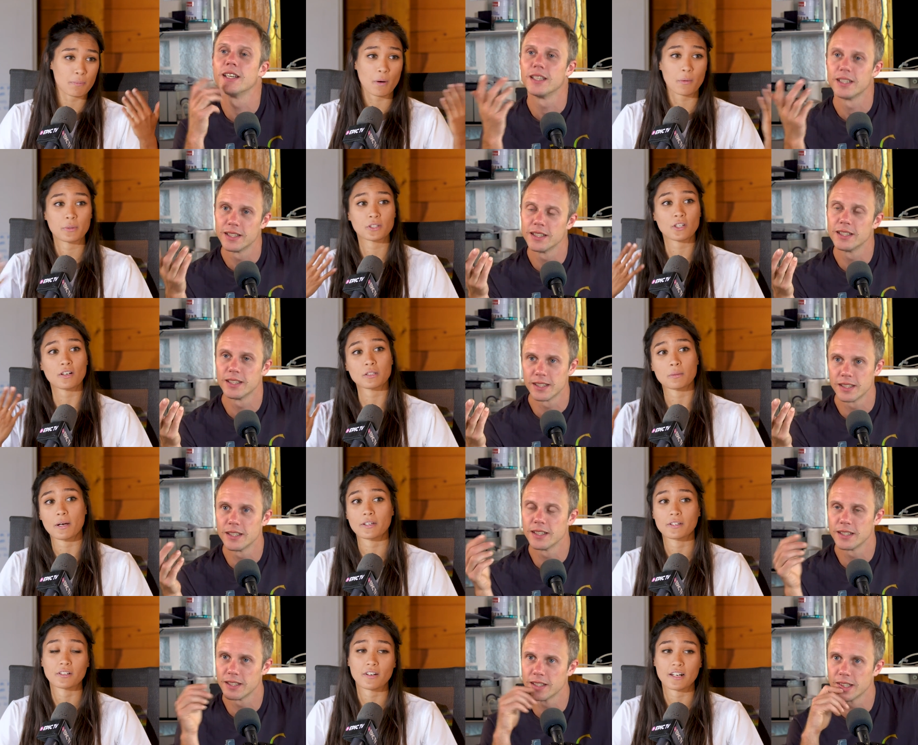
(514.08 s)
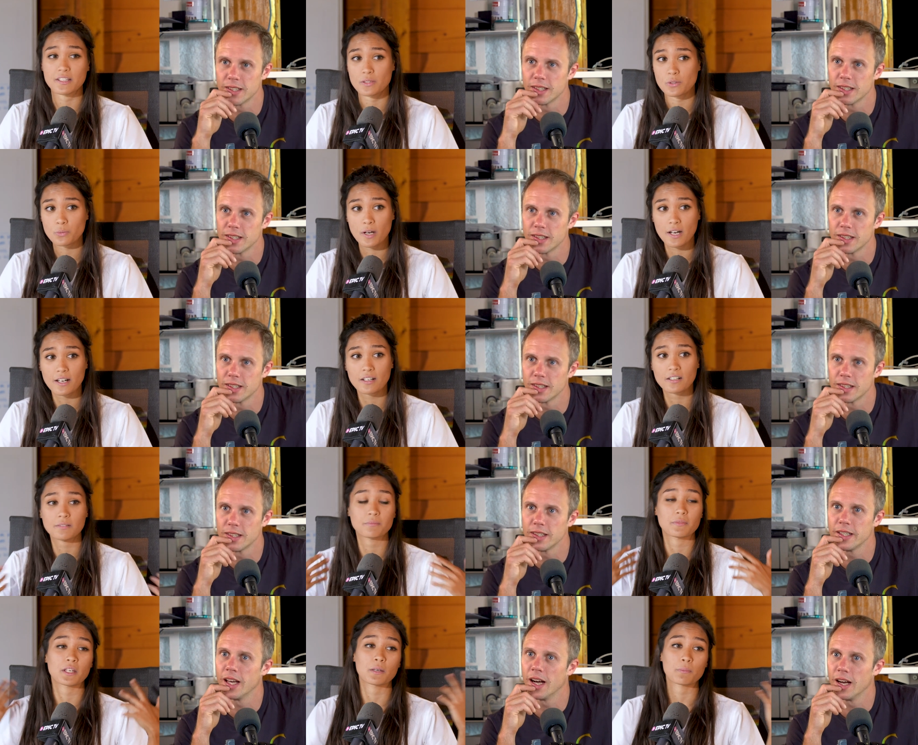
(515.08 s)
Speaker 1: they probably talked about the grades as
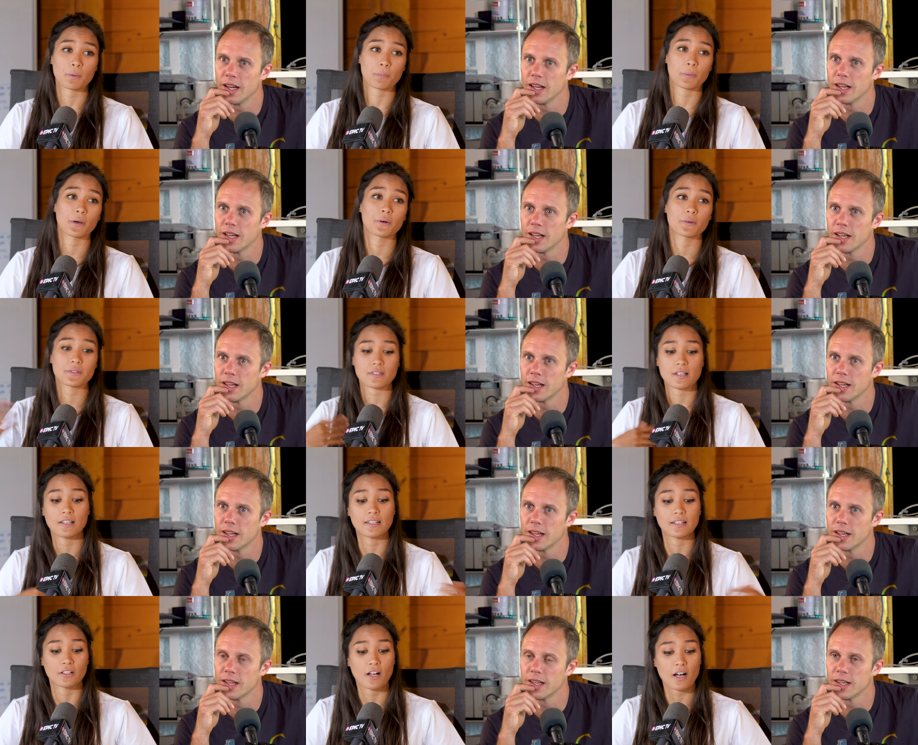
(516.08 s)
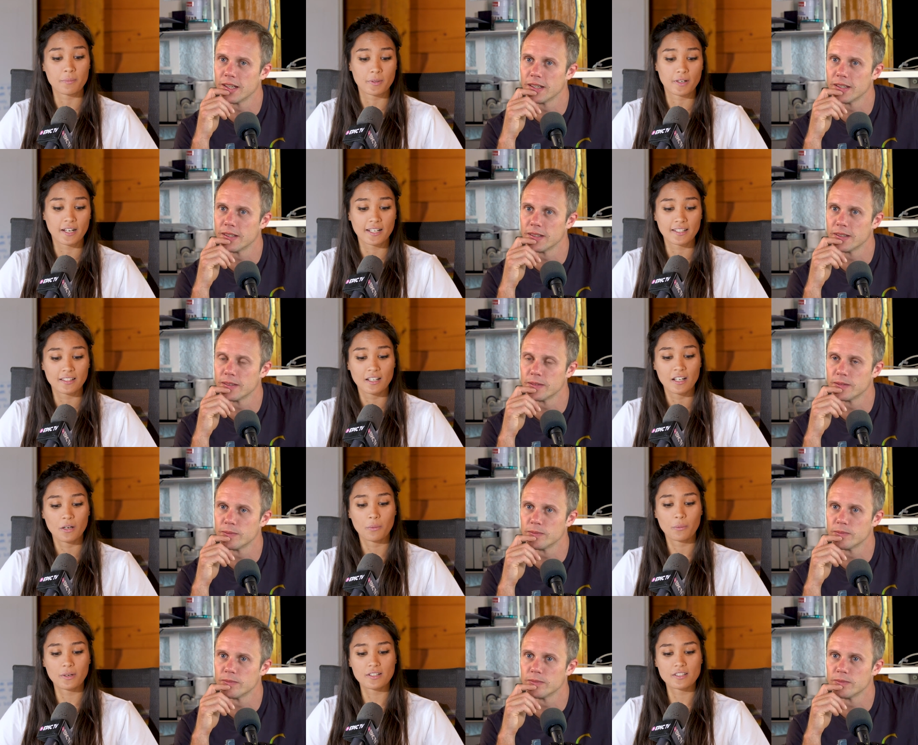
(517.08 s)
well. Yeah. He proposed a little upgrade,
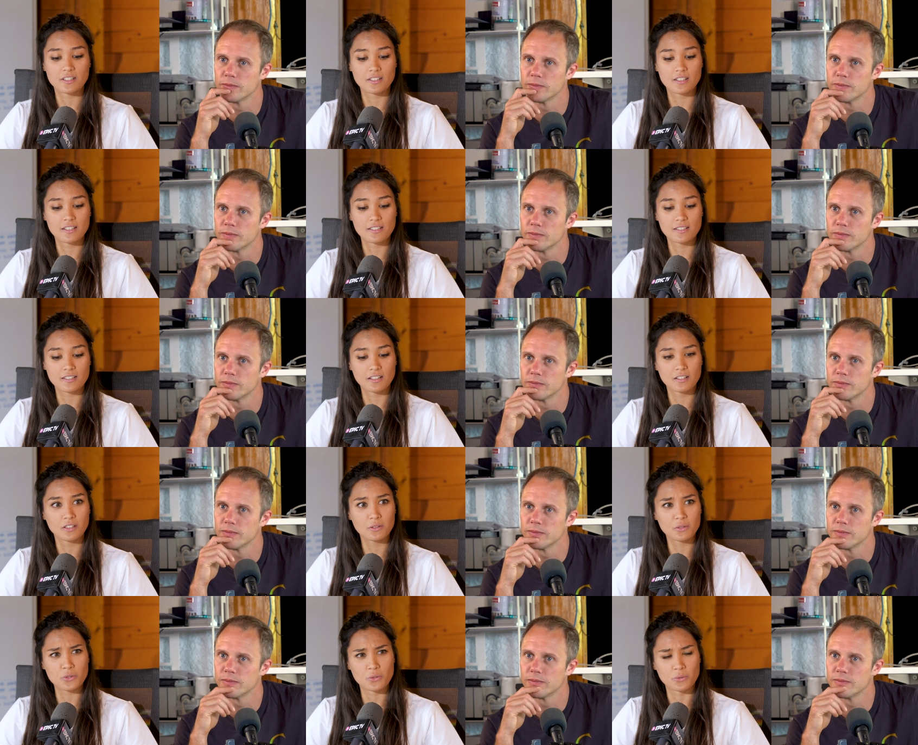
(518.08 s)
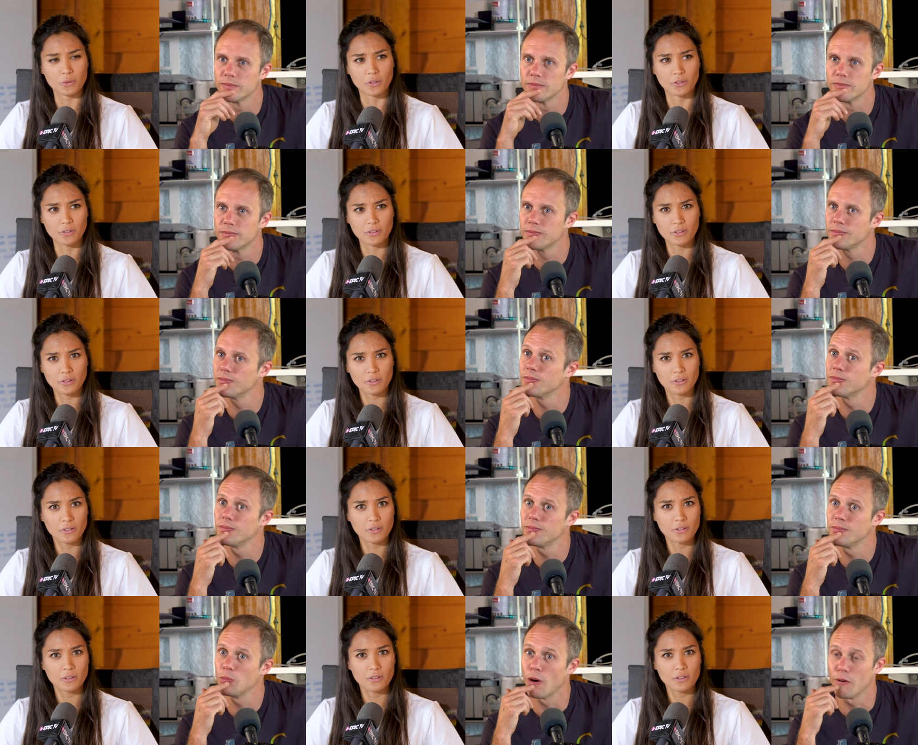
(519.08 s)
which is unusual.
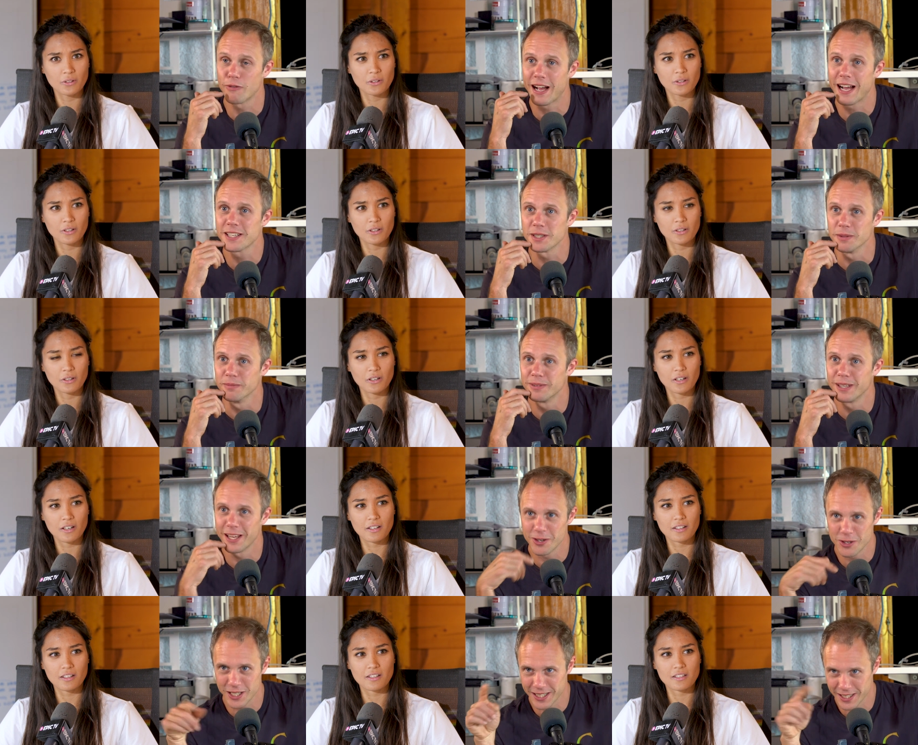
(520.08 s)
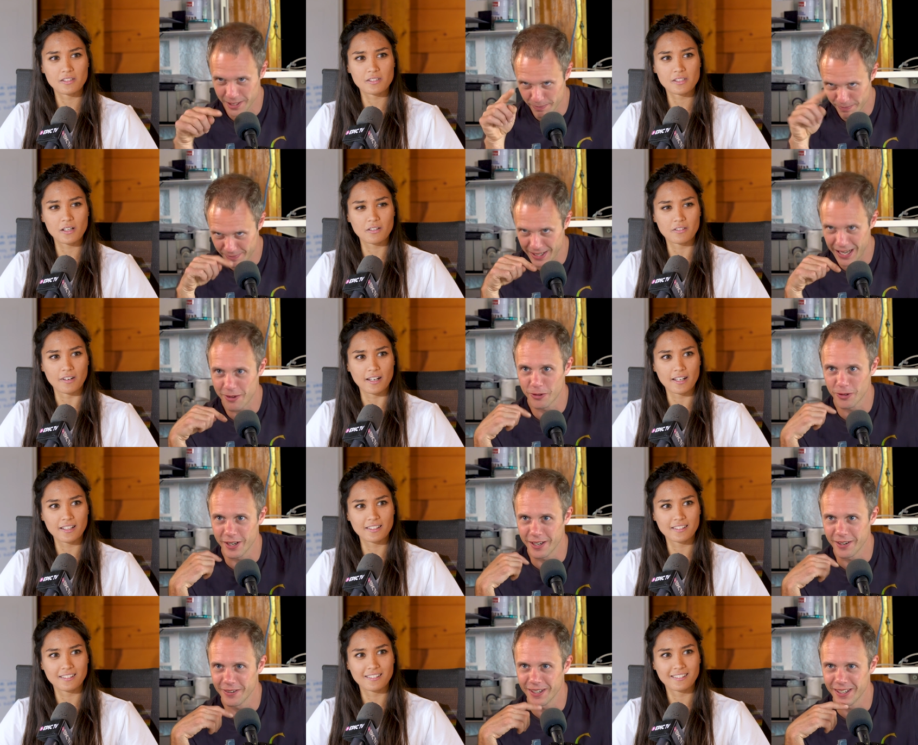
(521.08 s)
Speaker 2: What for Adam? Yeah, usually he's a Is he downgrader, all
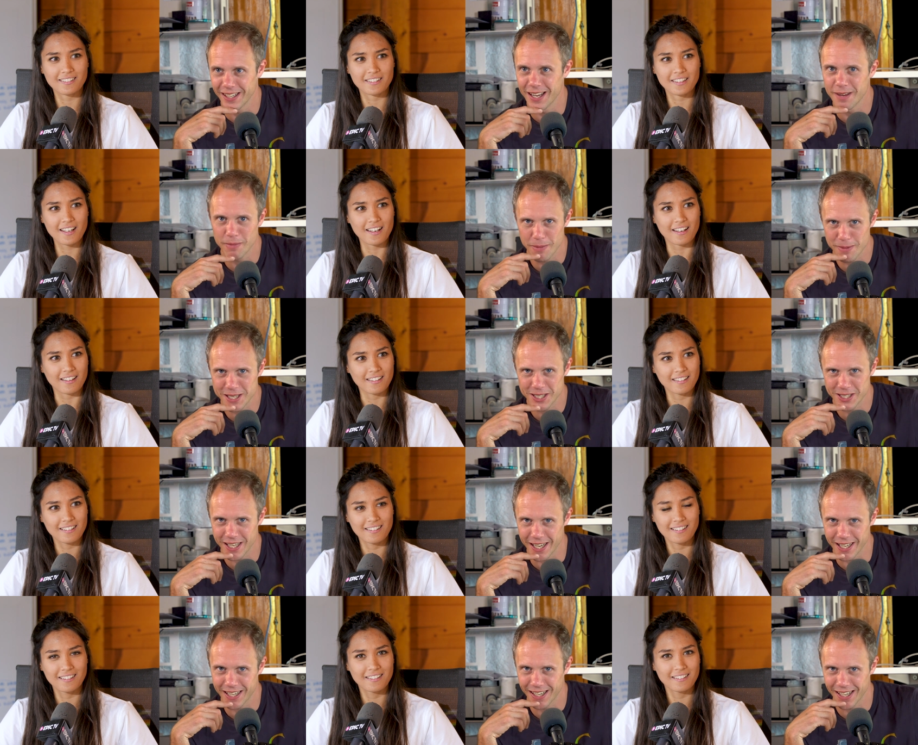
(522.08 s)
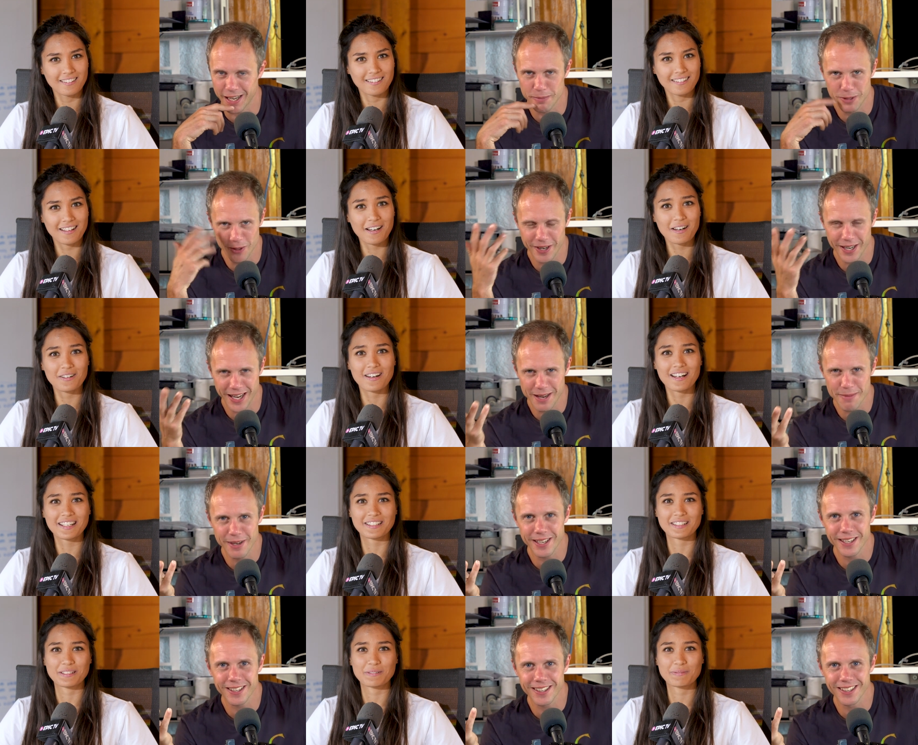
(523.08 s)
right? isn't he? Yeah, maybe Yeah. he's sick. Adam, are you oh, okay, oh,
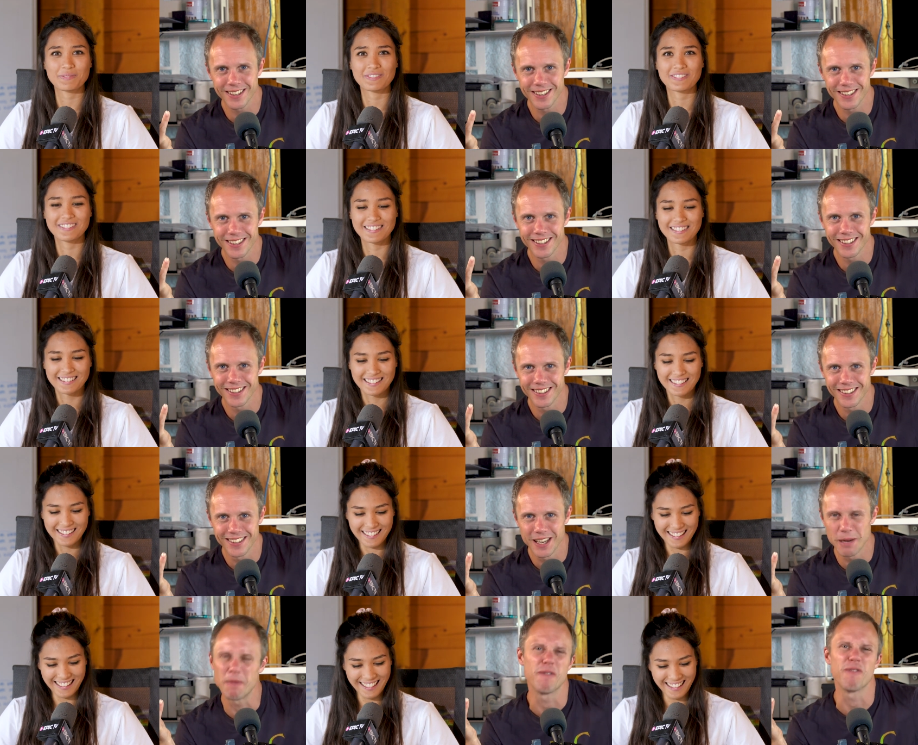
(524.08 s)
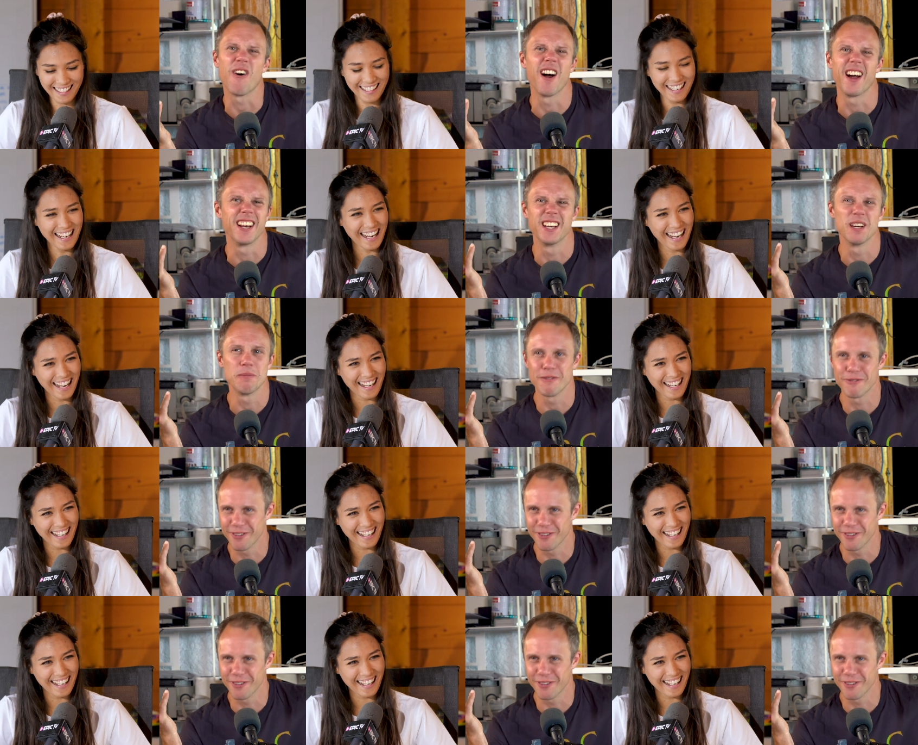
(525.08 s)
mate? Adam. He'll be fine. He'll be